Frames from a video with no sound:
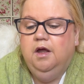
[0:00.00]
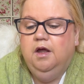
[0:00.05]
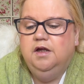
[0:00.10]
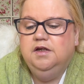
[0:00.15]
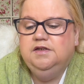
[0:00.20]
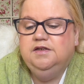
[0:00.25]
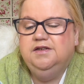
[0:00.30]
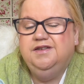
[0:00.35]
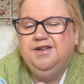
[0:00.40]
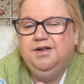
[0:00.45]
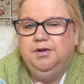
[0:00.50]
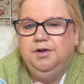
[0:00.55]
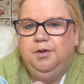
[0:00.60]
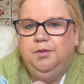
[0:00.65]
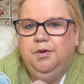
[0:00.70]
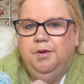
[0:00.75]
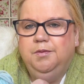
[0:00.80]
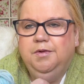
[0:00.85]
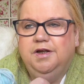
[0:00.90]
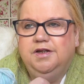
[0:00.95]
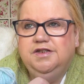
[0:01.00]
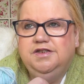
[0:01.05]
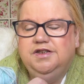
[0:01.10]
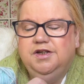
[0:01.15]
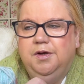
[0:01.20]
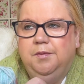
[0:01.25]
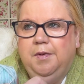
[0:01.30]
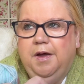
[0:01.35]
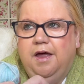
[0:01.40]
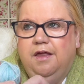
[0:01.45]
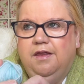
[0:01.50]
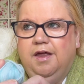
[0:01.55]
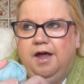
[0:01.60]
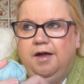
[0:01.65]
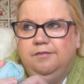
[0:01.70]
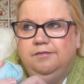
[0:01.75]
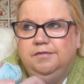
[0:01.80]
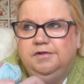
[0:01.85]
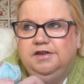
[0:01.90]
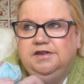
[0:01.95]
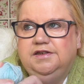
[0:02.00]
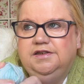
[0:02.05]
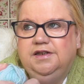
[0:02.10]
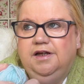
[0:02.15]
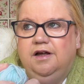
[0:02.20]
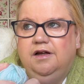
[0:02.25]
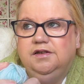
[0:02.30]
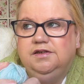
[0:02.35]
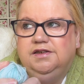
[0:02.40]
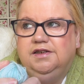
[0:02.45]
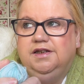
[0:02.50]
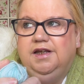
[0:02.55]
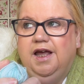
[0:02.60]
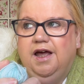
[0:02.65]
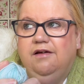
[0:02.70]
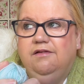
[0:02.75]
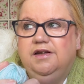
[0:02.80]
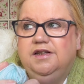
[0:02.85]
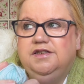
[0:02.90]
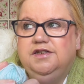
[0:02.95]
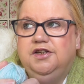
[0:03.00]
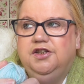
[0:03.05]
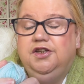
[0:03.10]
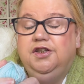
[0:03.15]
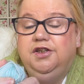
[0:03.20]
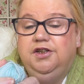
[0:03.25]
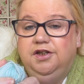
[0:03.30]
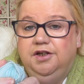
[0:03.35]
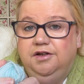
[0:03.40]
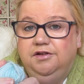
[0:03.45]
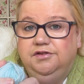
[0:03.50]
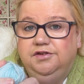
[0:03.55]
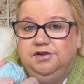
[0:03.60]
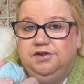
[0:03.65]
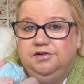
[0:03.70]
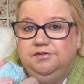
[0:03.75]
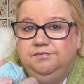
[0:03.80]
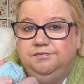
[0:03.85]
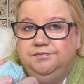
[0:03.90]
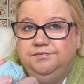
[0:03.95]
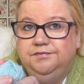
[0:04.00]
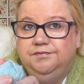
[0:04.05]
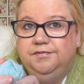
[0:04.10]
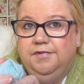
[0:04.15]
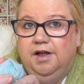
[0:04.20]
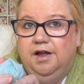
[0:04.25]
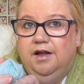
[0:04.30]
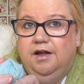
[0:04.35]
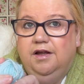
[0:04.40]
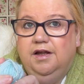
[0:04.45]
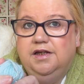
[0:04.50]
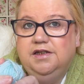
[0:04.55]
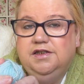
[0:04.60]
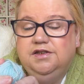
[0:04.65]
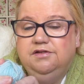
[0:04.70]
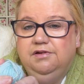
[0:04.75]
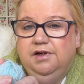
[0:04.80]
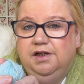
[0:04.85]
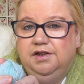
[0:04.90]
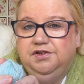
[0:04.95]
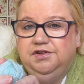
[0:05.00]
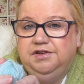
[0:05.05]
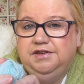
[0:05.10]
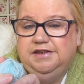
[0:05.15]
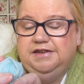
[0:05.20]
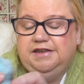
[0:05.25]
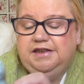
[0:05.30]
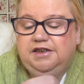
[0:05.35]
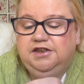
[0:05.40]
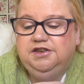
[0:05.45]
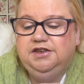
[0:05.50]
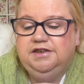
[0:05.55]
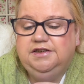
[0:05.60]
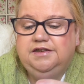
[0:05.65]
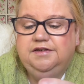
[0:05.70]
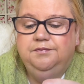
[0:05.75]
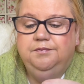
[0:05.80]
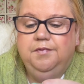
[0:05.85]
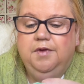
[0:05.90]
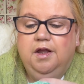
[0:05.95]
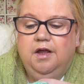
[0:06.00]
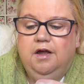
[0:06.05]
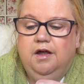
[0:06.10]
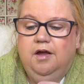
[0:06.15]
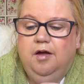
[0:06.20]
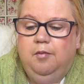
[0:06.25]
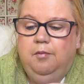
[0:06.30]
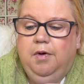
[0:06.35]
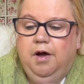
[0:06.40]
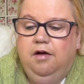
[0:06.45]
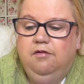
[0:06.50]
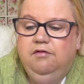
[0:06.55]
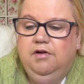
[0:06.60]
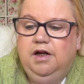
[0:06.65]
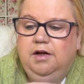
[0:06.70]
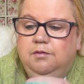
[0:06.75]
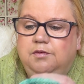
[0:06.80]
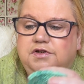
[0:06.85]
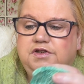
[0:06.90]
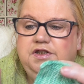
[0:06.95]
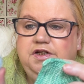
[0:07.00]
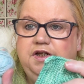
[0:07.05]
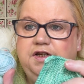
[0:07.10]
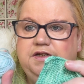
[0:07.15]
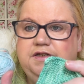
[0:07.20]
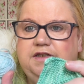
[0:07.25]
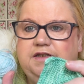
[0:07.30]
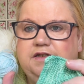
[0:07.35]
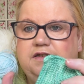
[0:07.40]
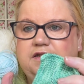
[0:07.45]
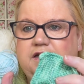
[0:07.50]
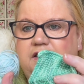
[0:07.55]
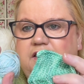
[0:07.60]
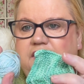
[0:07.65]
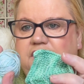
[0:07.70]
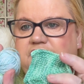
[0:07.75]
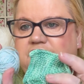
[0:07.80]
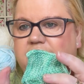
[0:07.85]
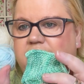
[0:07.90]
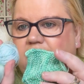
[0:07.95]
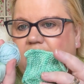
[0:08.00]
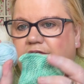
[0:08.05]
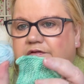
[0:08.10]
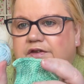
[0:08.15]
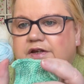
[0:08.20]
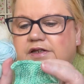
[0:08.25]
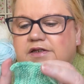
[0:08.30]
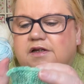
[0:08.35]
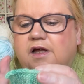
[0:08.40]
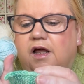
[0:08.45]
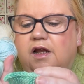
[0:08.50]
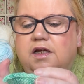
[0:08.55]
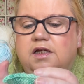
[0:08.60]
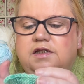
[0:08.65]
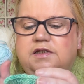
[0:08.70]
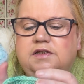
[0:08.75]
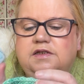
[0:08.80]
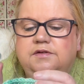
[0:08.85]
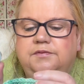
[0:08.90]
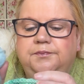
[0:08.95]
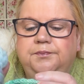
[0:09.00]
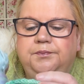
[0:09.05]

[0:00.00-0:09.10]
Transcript: So I don't know what I'm going to do about that, because the heart and cowl is huge. It's 300 stitches. But I really want to use this because I think she'll love these colours.